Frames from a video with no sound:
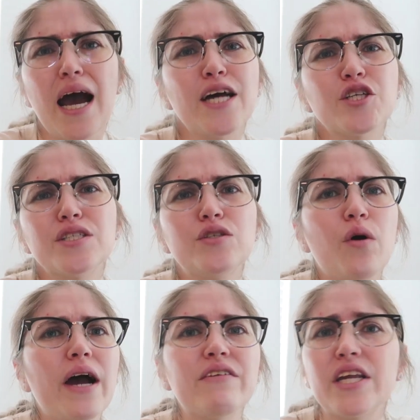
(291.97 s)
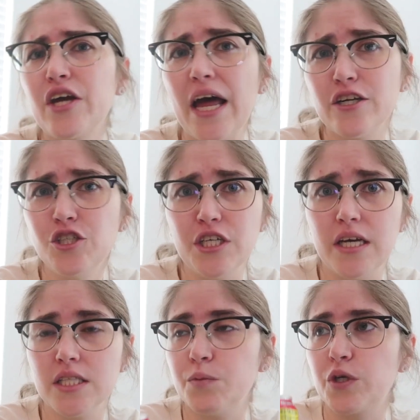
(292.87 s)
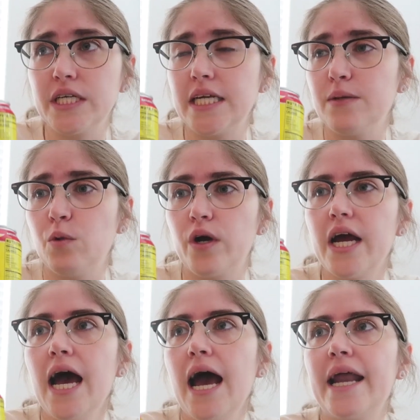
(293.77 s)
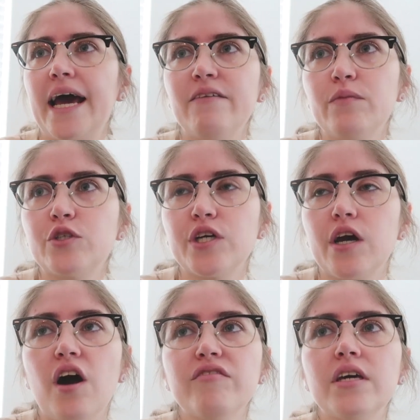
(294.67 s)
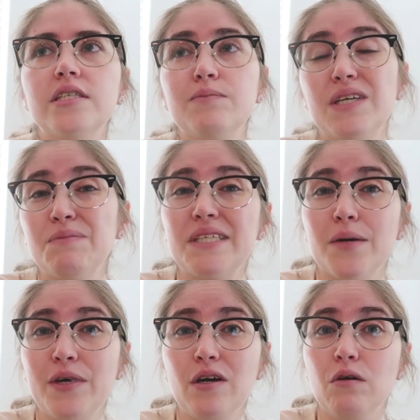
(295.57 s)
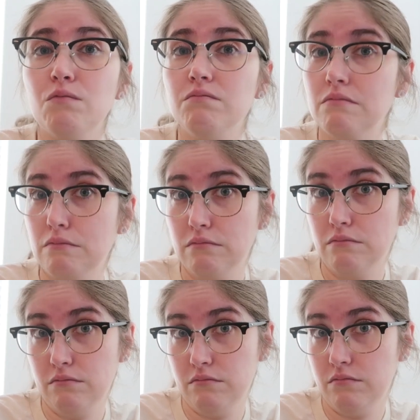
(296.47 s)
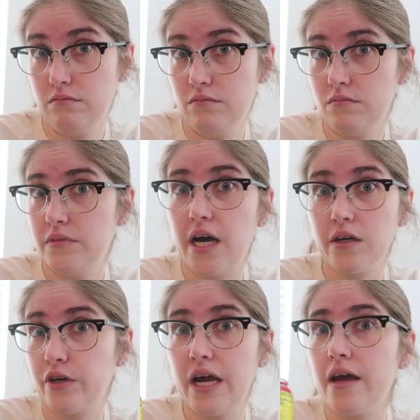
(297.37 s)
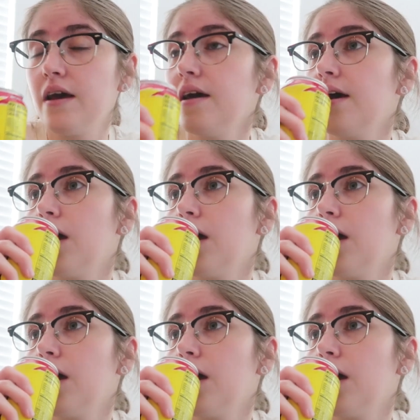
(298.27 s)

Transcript: I just don't have any energy in the morning anymore, and I haven't been drinking coffee because it makes my tummy go not great.